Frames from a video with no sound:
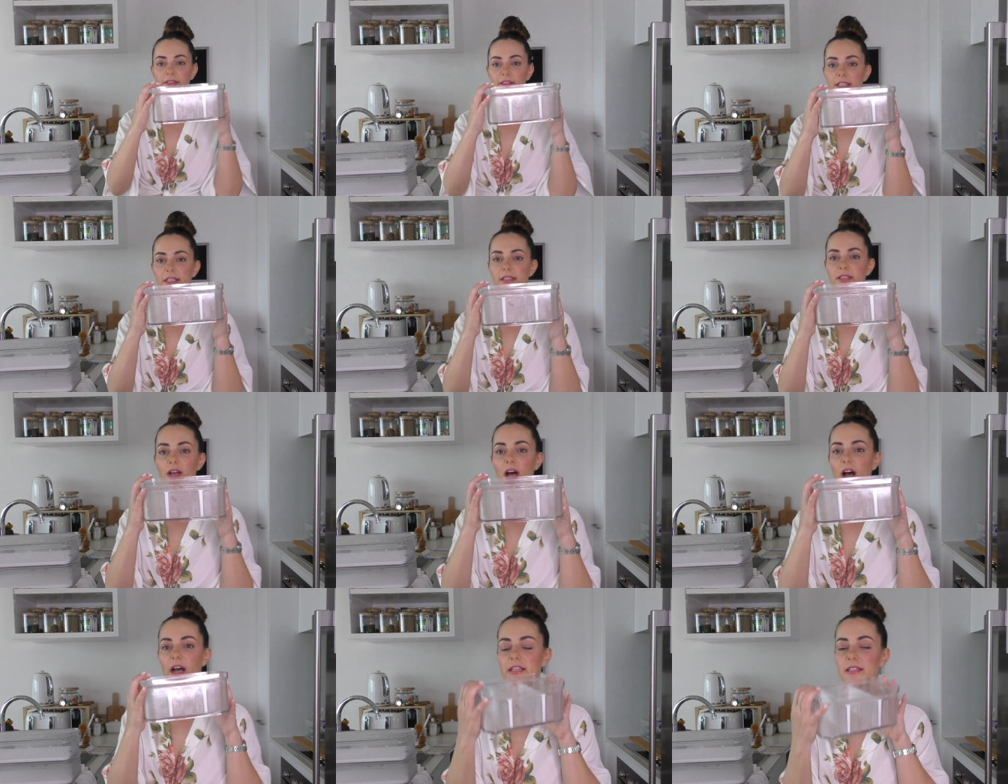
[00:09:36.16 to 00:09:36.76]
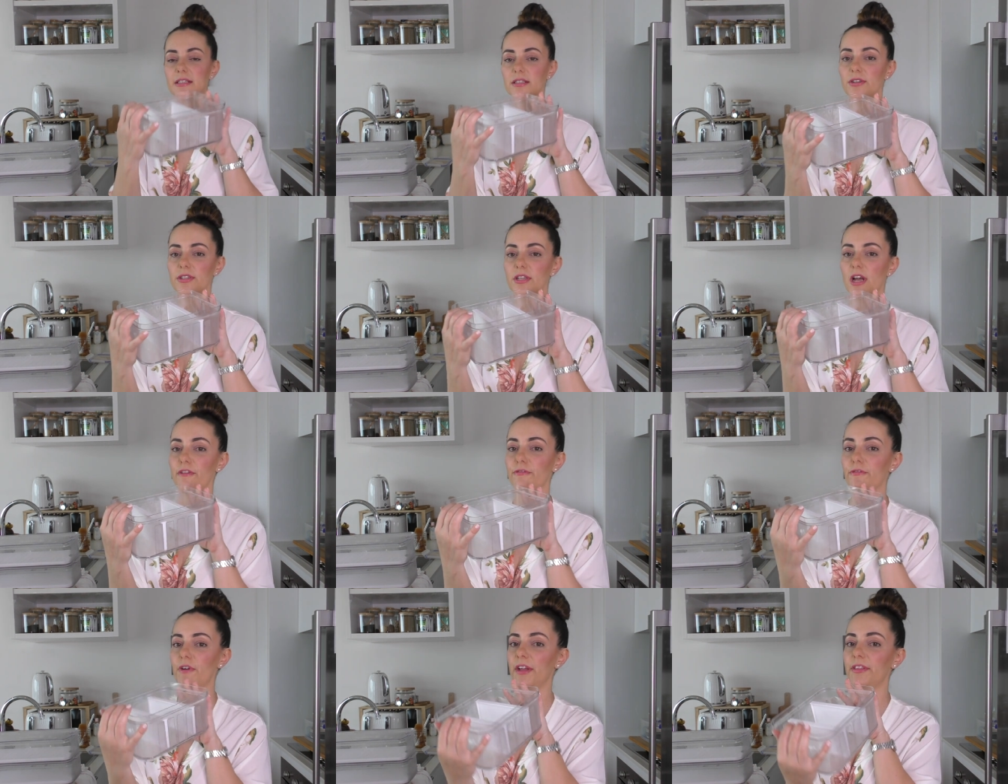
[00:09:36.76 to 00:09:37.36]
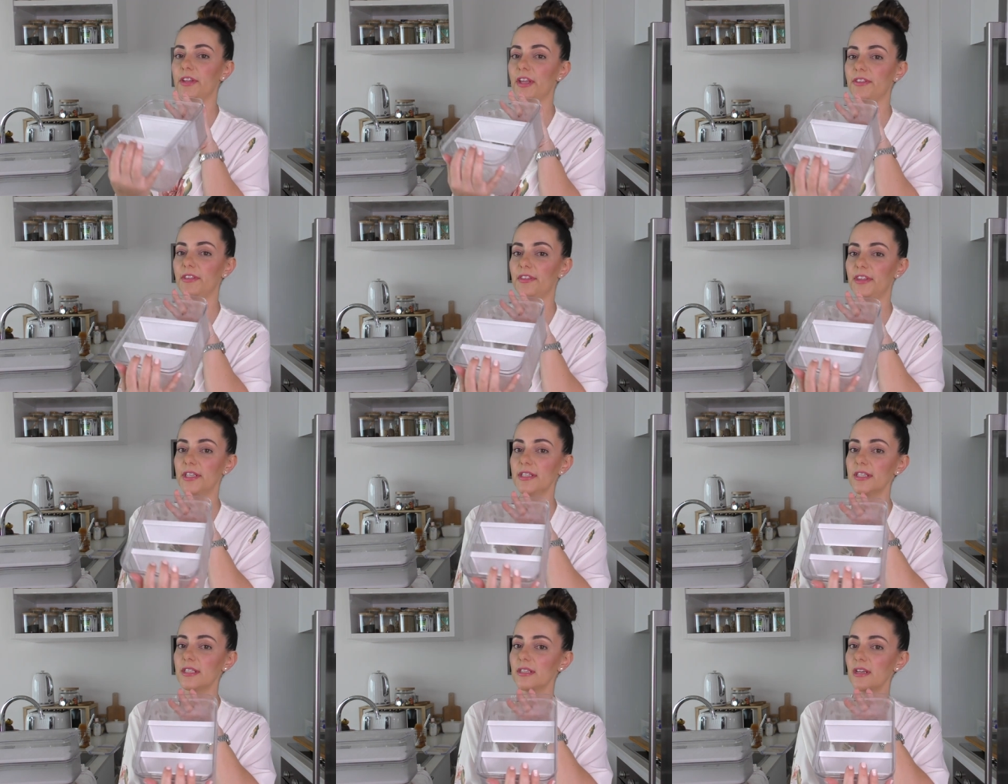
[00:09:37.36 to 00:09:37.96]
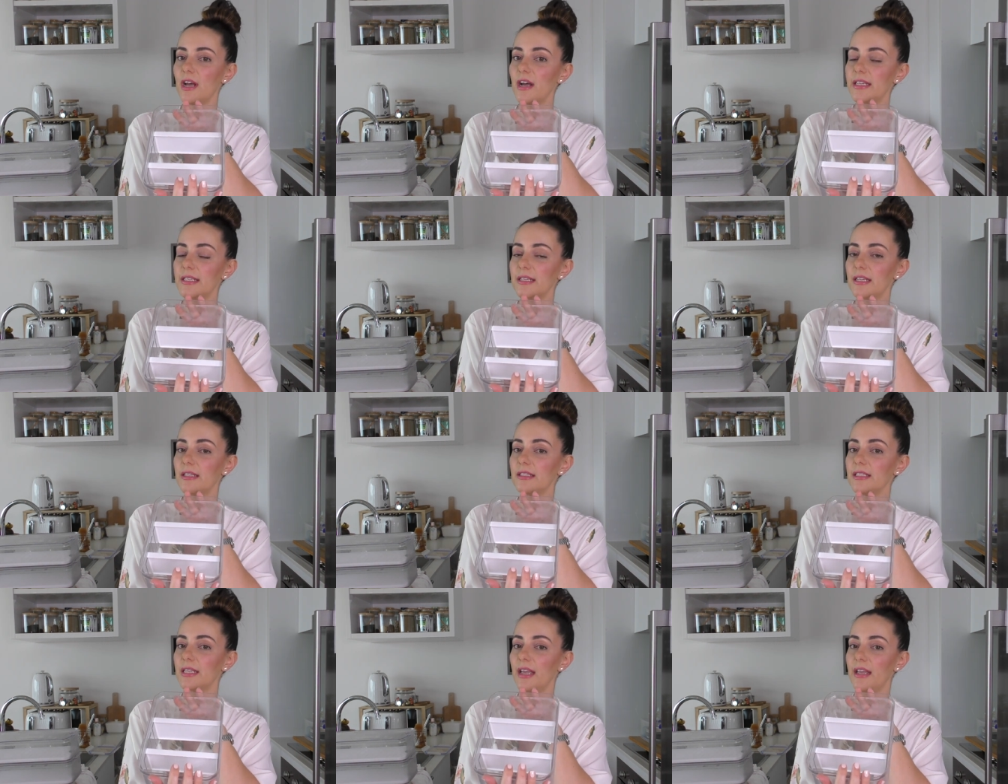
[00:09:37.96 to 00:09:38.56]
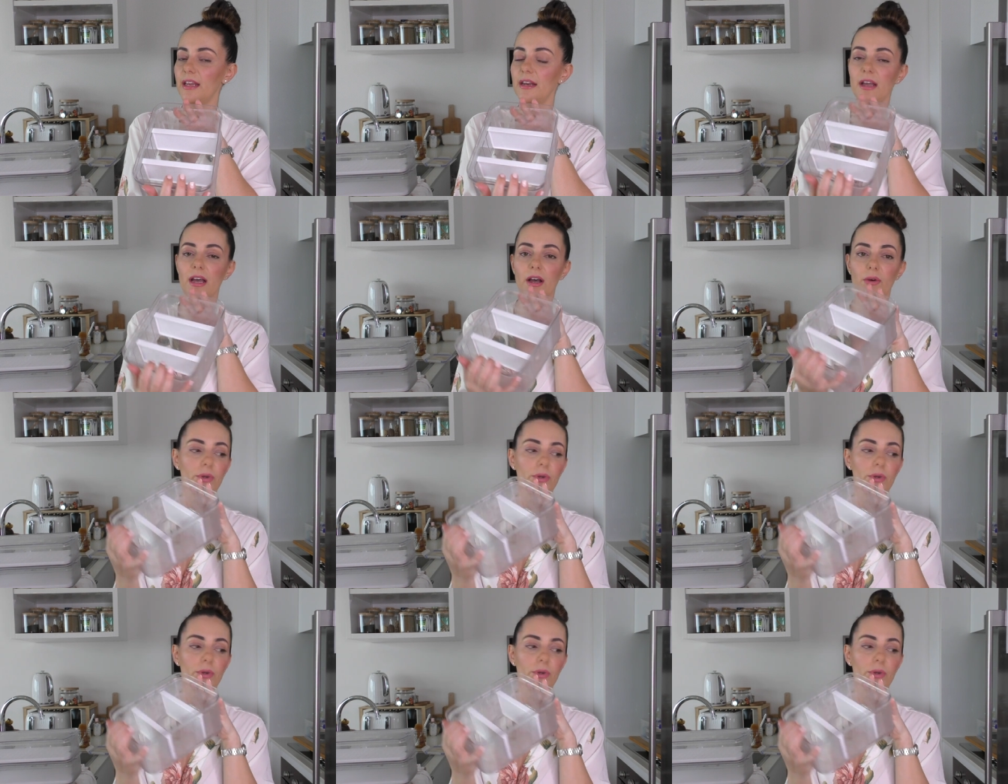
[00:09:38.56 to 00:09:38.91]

this size because I find that this size container,